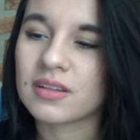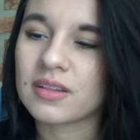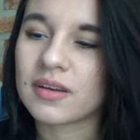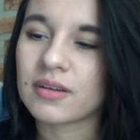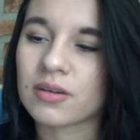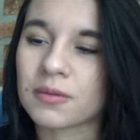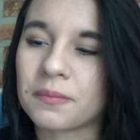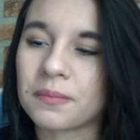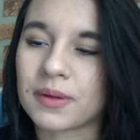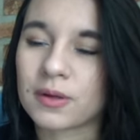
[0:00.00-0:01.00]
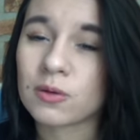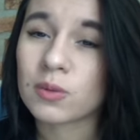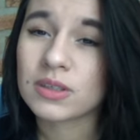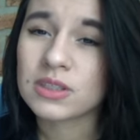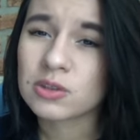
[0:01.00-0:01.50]
there are better
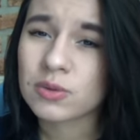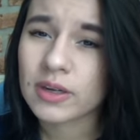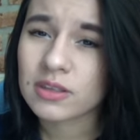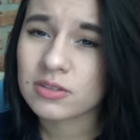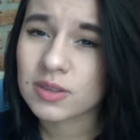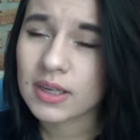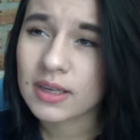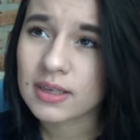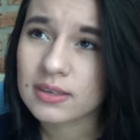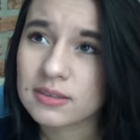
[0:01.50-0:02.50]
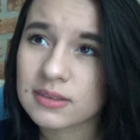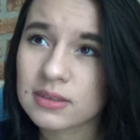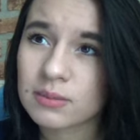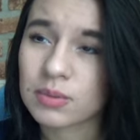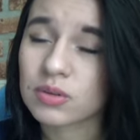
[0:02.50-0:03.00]
ways to react to it, I guess,
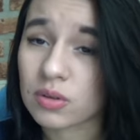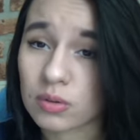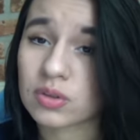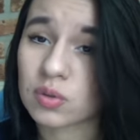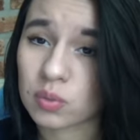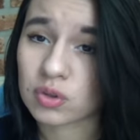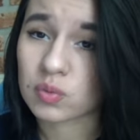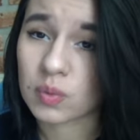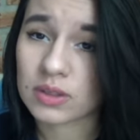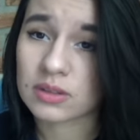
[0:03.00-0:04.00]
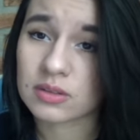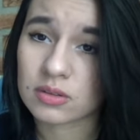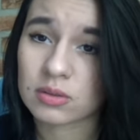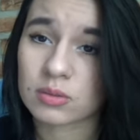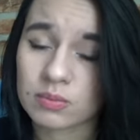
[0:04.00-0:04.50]
but there are also worse ways,
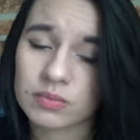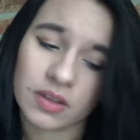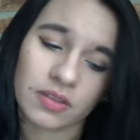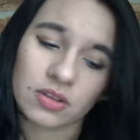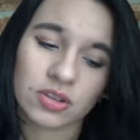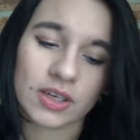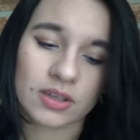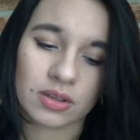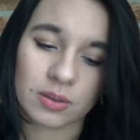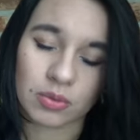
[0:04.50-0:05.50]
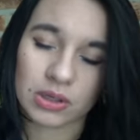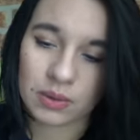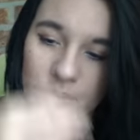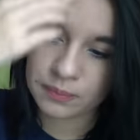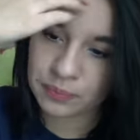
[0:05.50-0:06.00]
so I think she handled it pretty
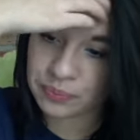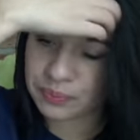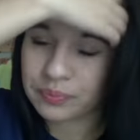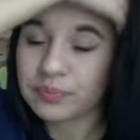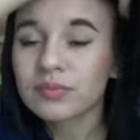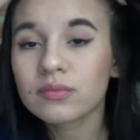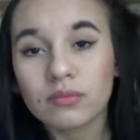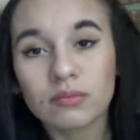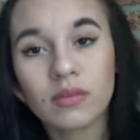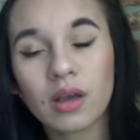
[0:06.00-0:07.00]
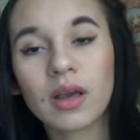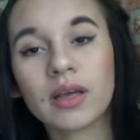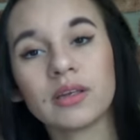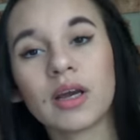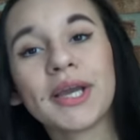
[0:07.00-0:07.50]
well.
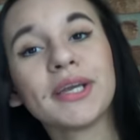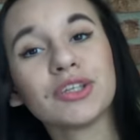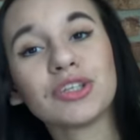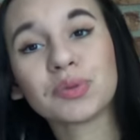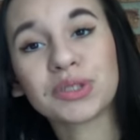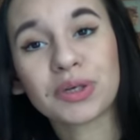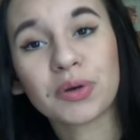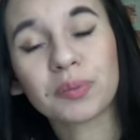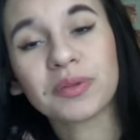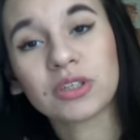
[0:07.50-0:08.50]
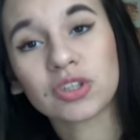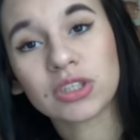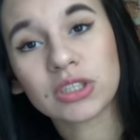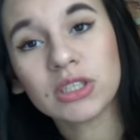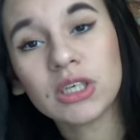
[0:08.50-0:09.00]
And I just really hope that
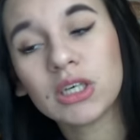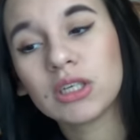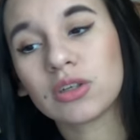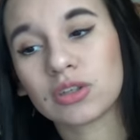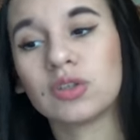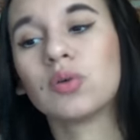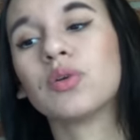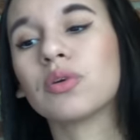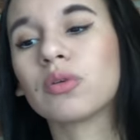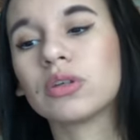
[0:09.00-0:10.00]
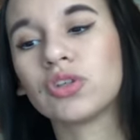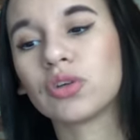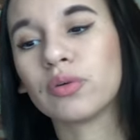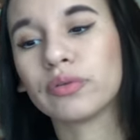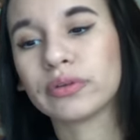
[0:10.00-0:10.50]
she doesn't hold a grudge
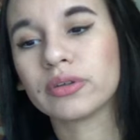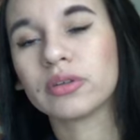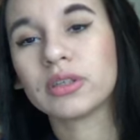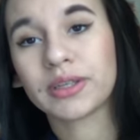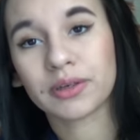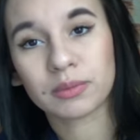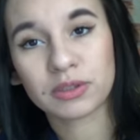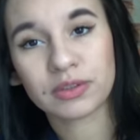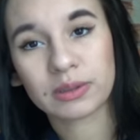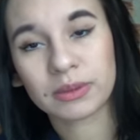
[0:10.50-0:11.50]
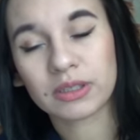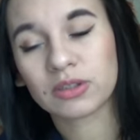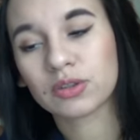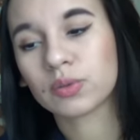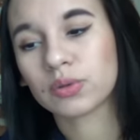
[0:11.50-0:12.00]
over either Miss
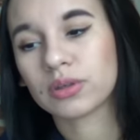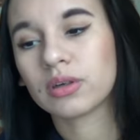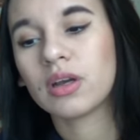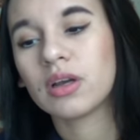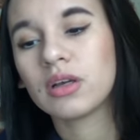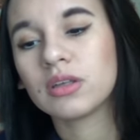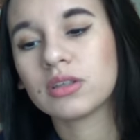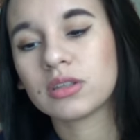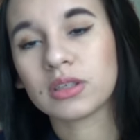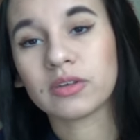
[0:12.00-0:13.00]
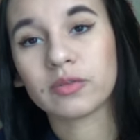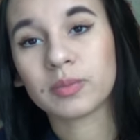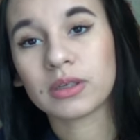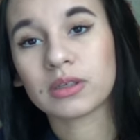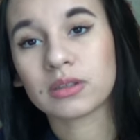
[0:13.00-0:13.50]
Philippines or Steve,
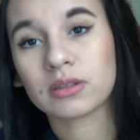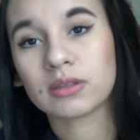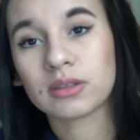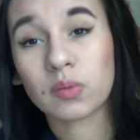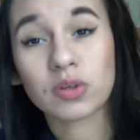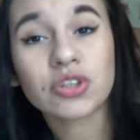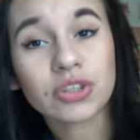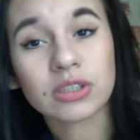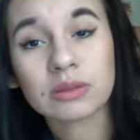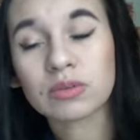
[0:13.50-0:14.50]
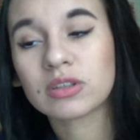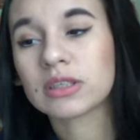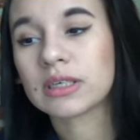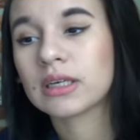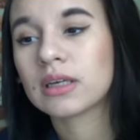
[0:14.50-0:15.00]
because it was just a
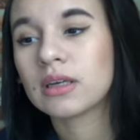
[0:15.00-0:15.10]
mistake.